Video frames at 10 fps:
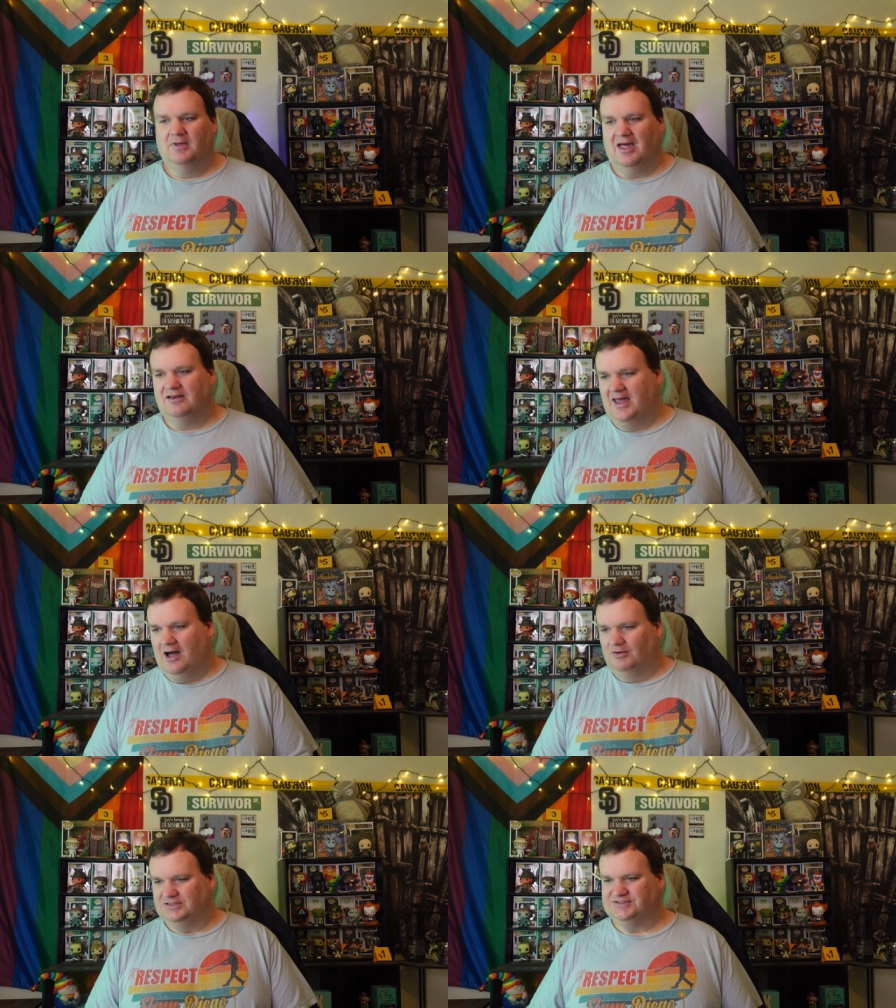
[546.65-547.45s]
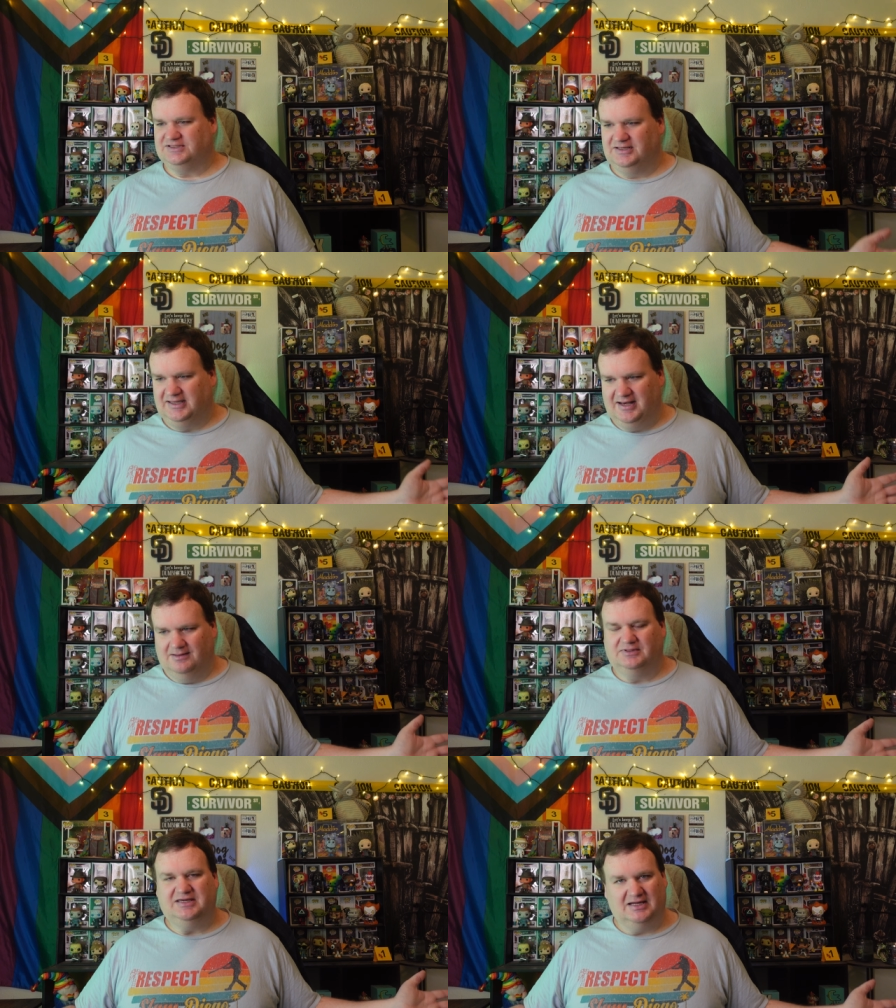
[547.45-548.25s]
and now it's going to get
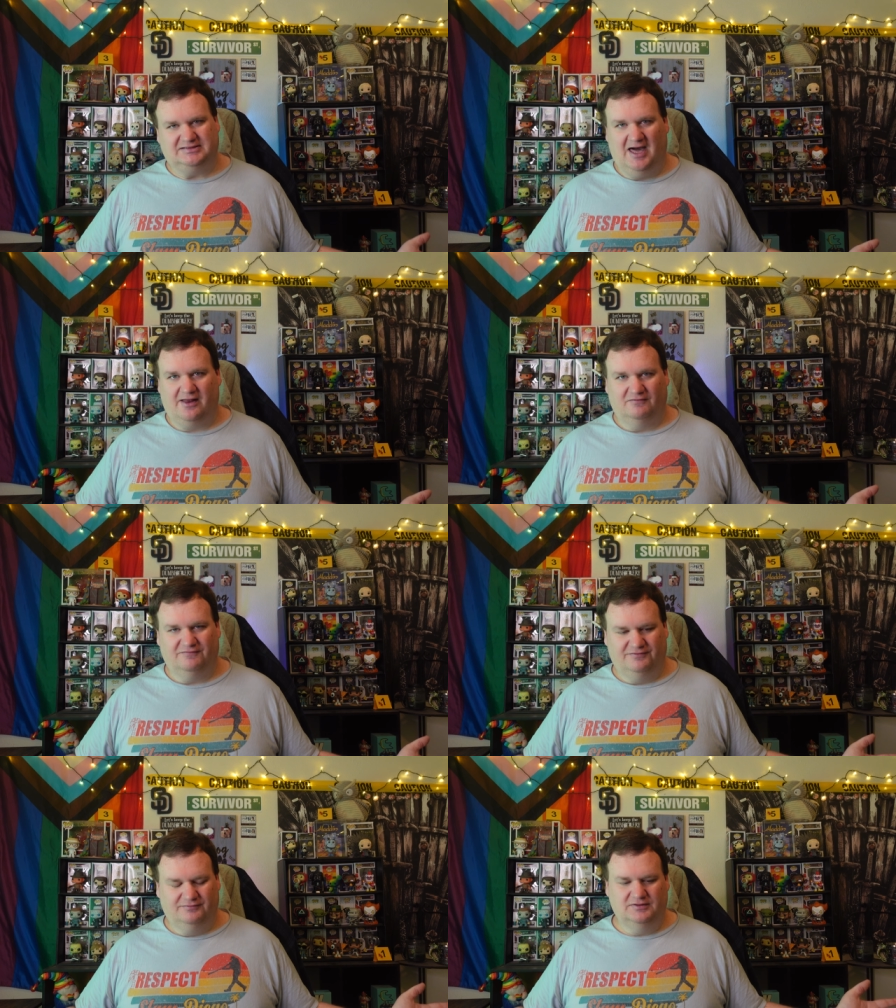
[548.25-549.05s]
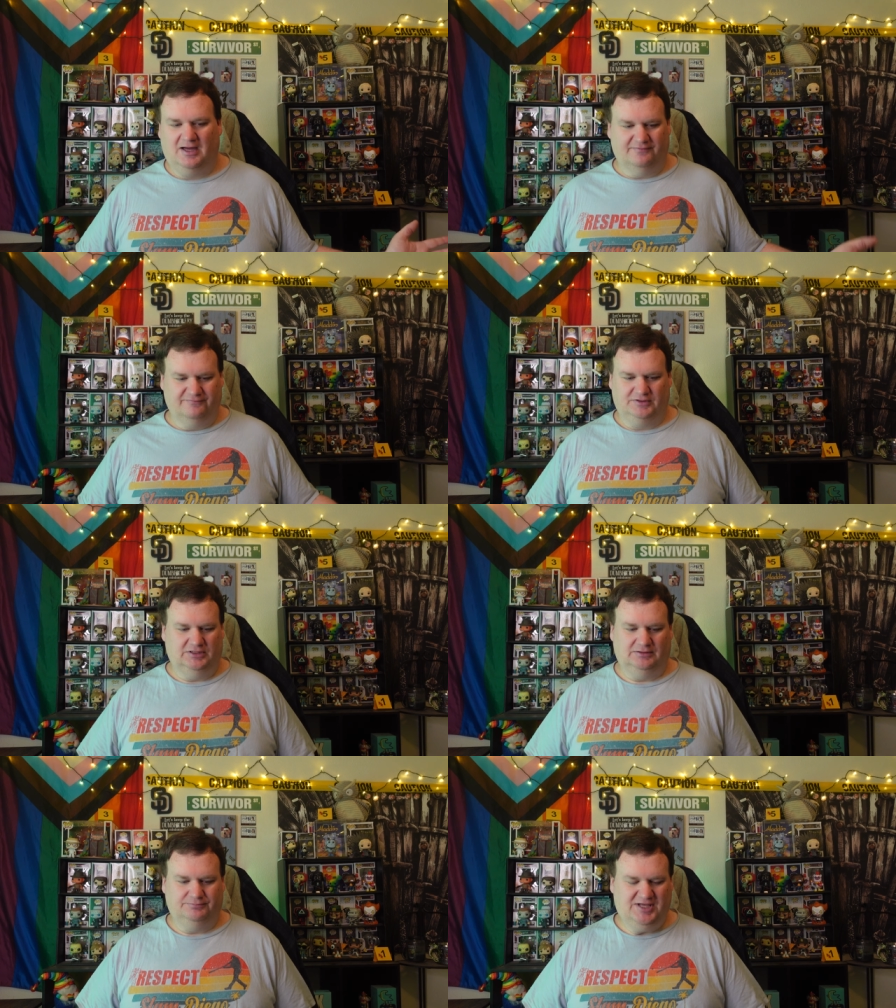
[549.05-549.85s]
him kicked out of out of
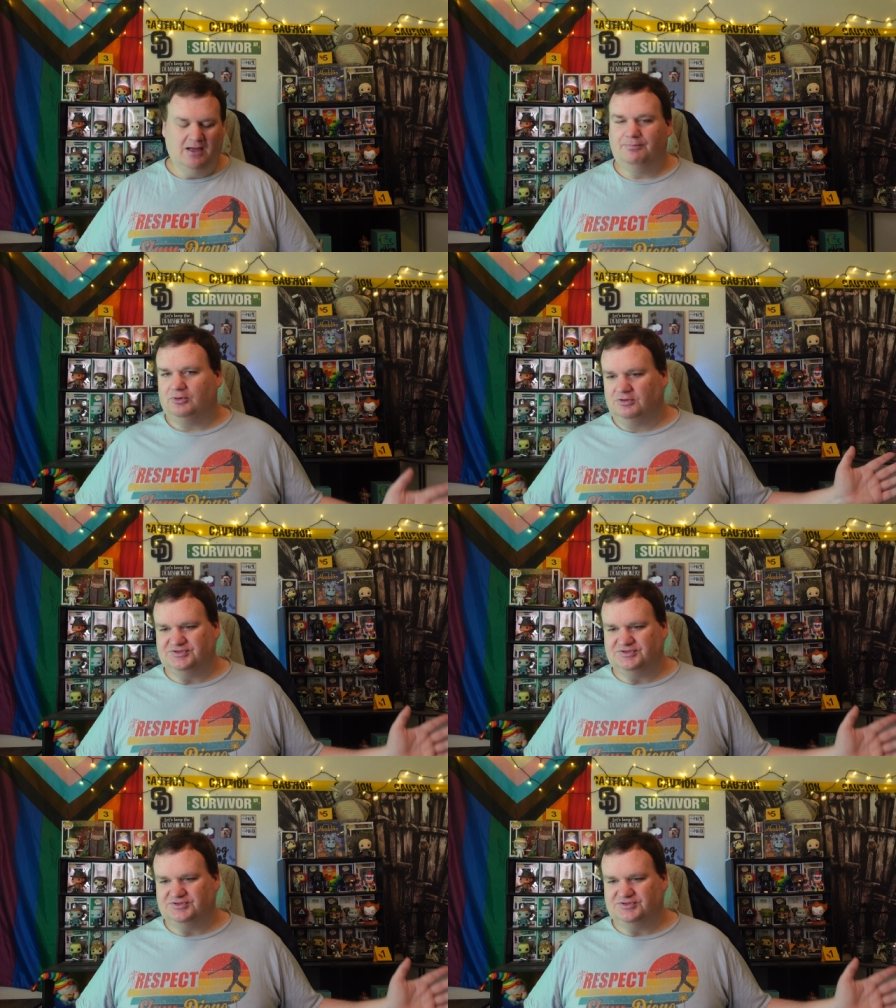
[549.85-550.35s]
the temple.